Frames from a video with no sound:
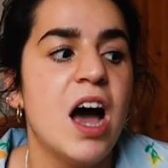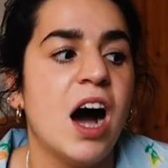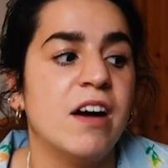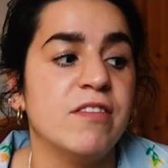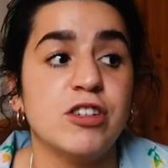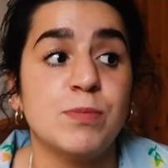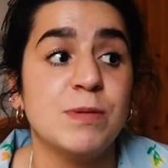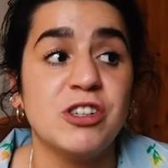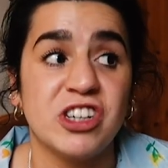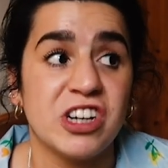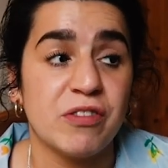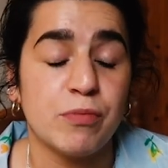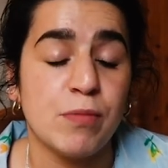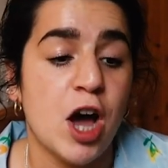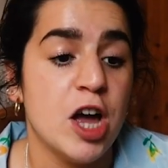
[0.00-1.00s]
I've just been doing
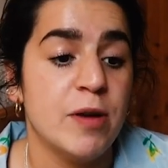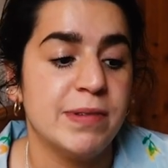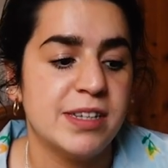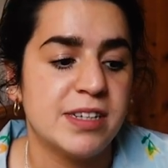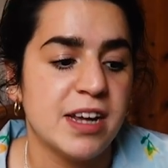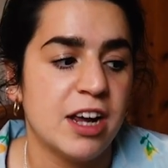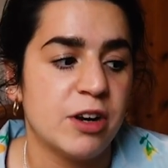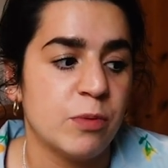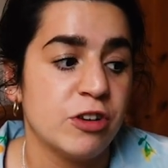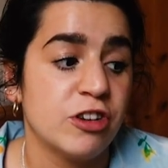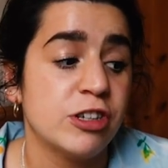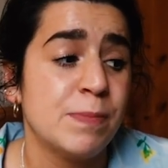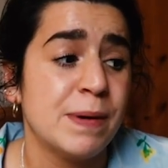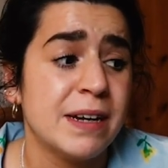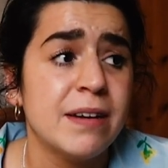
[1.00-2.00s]
it from home instead, which
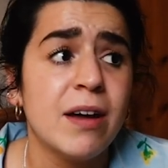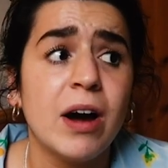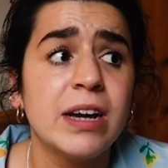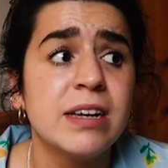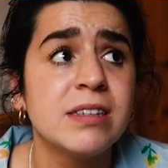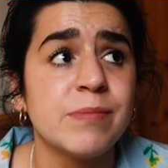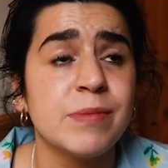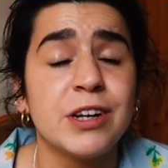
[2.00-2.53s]
has been nice.